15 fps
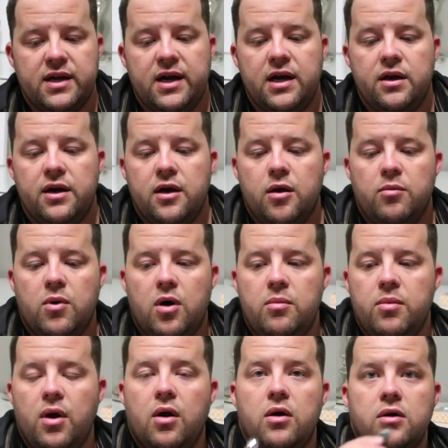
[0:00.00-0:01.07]
I carry a
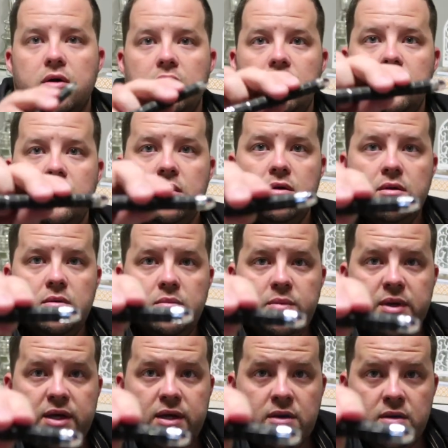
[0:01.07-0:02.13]
Mont Blanc
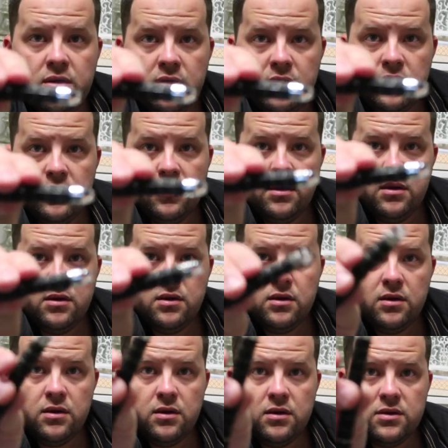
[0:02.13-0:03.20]
pen.
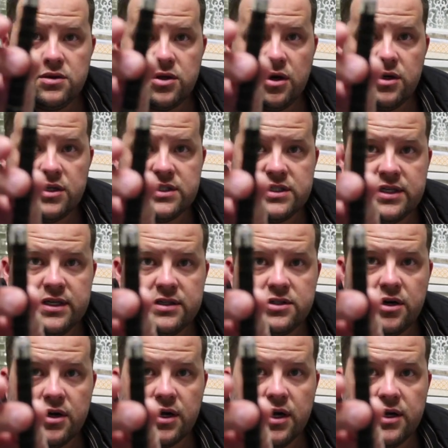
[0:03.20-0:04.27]
It's hard to see,
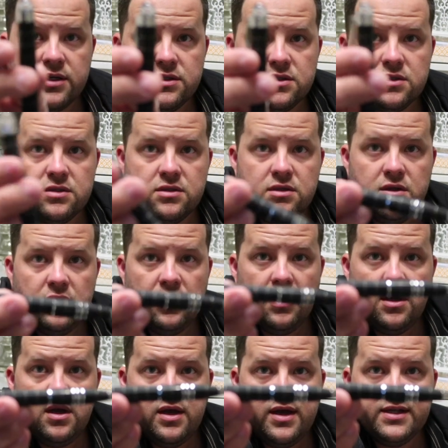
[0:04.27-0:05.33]
sorry guys.
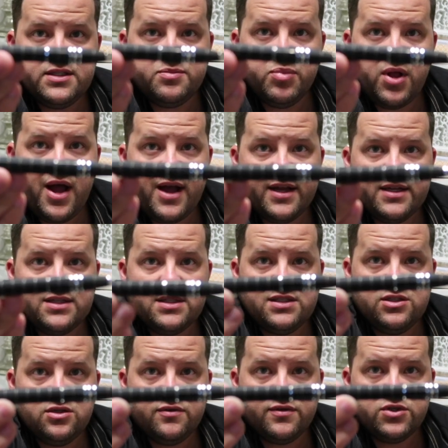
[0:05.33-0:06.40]
It's black and
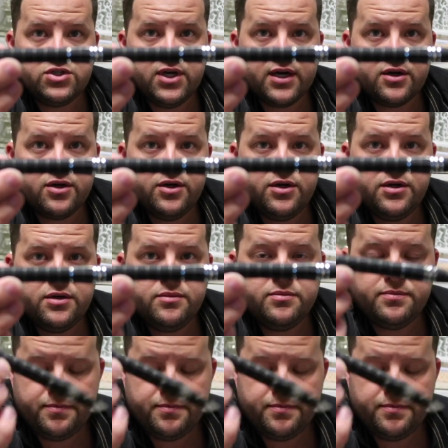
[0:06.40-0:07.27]
silver checkered.